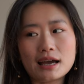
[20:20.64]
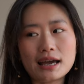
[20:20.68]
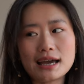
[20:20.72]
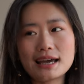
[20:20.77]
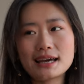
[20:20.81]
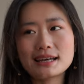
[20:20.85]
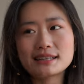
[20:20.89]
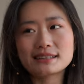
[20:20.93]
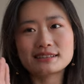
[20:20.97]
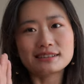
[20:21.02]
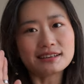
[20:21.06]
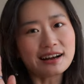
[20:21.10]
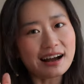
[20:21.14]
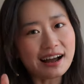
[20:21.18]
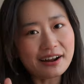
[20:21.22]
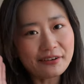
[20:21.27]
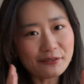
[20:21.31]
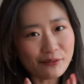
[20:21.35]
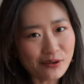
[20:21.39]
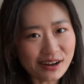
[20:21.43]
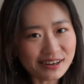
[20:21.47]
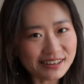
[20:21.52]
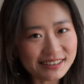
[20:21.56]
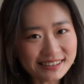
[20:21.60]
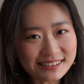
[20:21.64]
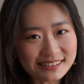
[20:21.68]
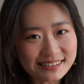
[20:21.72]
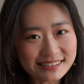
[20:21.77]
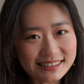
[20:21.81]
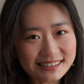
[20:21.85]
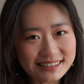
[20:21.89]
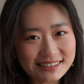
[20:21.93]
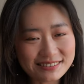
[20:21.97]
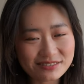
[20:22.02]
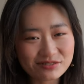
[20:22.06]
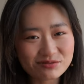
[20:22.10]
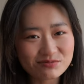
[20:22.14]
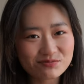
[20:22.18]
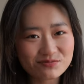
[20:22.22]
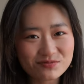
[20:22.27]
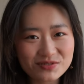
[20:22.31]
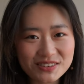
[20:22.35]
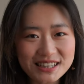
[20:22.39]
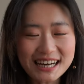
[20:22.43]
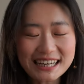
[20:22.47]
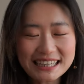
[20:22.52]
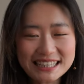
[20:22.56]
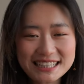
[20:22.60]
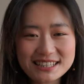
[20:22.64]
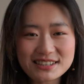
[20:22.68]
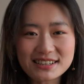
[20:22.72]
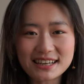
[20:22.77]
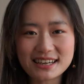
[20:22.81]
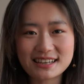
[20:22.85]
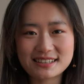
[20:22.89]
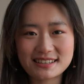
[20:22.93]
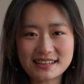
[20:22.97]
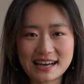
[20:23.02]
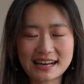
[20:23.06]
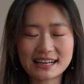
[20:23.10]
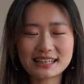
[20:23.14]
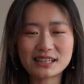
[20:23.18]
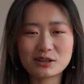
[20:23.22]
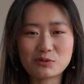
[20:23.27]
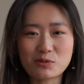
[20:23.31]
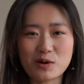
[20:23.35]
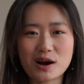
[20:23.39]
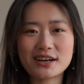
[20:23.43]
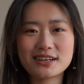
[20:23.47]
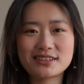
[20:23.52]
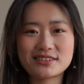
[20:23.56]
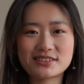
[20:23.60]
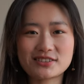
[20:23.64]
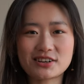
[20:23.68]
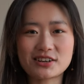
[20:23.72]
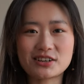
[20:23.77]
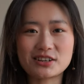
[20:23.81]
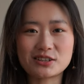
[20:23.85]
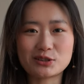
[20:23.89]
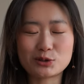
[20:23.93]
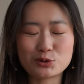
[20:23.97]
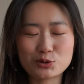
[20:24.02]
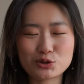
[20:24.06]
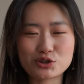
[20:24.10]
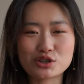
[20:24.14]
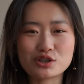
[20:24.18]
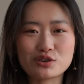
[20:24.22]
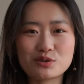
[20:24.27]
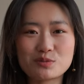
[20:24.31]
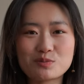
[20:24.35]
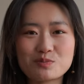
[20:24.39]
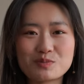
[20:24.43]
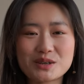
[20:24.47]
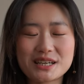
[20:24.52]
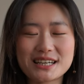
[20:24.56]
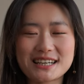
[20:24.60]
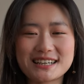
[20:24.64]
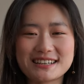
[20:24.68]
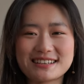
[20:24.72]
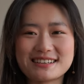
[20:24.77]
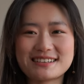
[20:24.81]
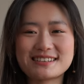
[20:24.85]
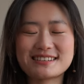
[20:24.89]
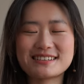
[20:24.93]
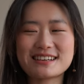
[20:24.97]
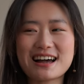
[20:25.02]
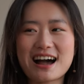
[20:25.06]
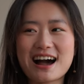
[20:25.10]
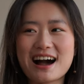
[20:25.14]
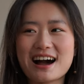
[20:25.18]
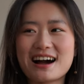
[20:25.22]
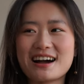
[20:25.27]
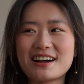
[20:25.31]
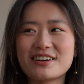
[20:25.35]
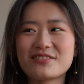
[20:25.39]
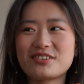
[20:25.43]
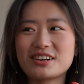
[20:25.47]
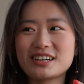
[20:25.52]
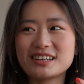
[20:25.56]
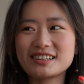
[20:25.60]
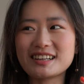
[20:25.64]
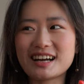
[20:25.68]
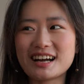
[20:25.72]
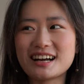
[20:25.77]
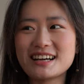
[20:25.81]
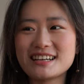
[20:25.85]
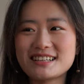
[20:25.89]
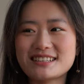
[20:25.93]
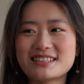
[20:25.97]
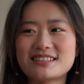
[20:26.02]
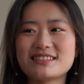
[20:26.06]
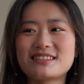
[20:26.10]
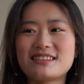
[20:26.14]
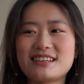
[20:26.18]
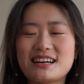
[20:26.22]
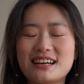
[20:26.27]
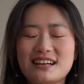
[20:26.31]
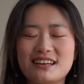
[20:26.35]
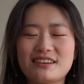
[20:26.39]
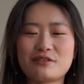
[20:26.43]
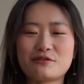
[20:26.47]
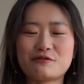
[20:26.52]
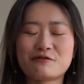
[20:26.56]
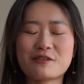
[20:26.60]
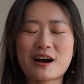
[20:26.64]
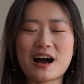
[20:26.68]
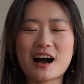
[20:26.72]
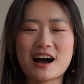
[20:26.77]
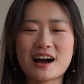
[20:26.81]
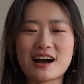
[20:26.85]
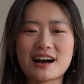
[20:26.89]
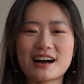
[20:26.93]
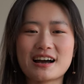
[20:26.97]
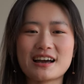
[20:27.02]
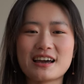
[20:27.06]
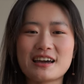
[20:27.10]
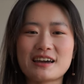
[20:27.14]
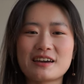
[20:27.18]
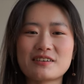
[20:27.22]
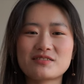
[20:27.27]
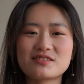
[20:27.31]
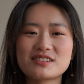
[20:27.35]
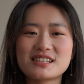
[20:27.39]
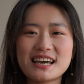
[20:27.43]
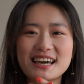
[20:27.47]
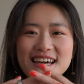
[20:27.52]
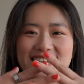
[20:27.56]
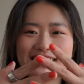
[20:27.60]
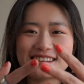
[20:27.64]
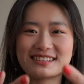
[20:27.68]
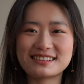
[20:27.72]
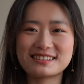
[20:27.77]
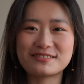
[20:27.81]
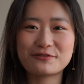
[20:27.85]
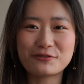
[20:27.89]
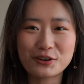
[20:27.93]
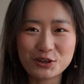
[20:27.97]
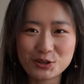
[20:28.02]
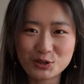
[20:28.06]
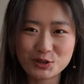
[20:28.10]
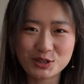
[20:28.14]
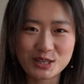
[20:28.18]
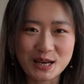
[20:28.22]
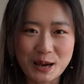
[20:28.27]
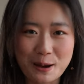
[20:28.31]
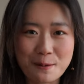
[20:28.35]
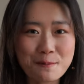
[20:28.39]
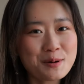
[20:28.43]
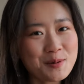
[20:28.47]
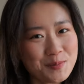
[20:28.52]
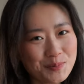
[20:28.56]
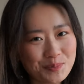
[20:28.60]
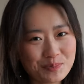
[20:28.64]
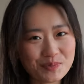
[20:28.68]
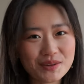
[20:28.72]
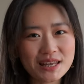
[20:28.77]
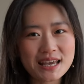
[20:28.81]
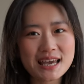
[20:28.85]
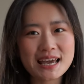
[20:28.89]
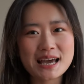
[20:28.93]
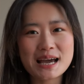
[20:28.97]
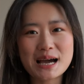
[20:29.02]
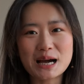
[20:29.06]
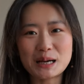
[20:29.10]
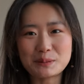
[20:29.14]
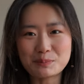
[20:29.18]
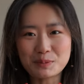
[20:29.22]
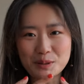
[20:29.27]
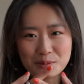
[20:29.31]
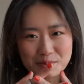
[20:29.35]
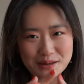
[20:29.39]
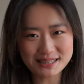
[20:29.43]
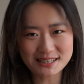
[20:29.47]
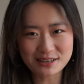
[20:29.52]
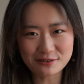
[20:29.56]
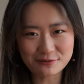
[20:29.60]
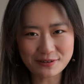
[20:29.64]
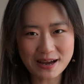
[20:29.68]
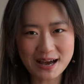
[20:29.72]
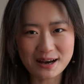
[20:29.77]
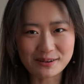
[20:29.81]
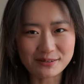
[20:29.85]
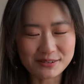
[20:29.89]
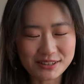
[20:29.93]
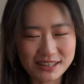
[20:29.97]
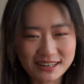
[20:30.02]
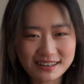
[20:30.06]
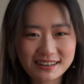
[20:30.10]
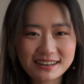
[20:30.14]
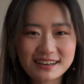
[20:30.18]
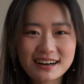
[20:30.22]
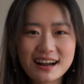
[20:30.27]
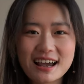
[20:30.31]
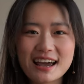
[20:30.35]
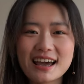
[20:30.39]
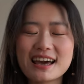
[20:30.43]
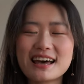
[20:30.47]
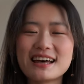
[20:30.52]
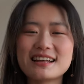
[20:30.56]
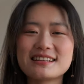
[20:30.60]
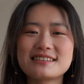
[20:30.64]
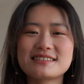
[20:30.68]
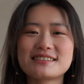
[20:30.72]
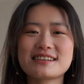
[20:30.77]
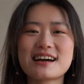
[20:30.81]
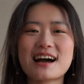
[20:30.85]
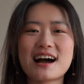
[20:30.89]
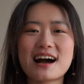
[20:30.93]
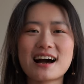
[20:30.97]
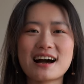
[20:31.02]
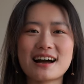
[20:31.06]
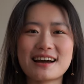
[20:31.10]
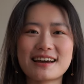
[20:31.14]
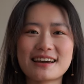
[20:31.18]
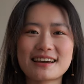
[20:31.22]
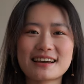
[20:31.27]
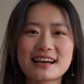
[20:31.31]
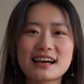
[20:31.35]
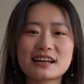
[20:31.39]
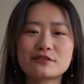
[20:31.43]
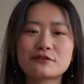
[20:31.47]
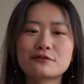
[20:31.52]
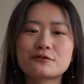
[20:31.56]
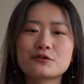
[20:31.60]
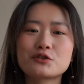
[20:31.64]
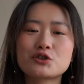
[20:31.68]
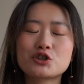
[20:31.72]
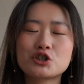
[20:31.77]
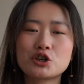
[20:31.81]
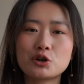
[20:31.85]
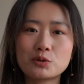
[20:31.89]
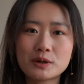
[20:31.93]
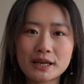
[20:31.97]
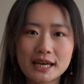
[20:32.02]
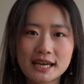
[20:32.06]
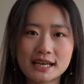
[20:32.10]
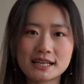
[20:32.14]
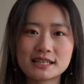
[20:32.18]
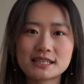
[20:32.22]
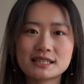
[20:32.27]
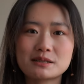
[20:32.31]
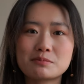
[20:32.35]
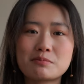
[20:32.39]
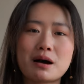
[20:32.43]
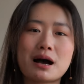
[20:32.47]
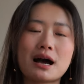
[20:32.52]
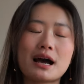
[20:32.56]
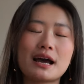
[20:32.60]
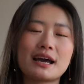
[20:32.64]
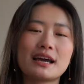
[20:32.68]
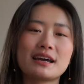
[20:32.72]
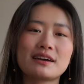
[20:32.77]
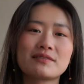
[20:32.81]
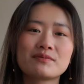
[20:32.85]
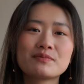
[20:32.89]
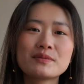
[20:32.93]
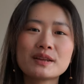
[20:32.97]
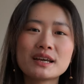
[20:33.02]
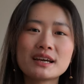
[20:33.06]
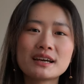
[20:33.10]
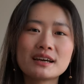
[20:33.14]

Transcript: And ironically, that is exactly why I started YouTube, because I realized that if I take this first step, I put myself out there and I kind of showcase my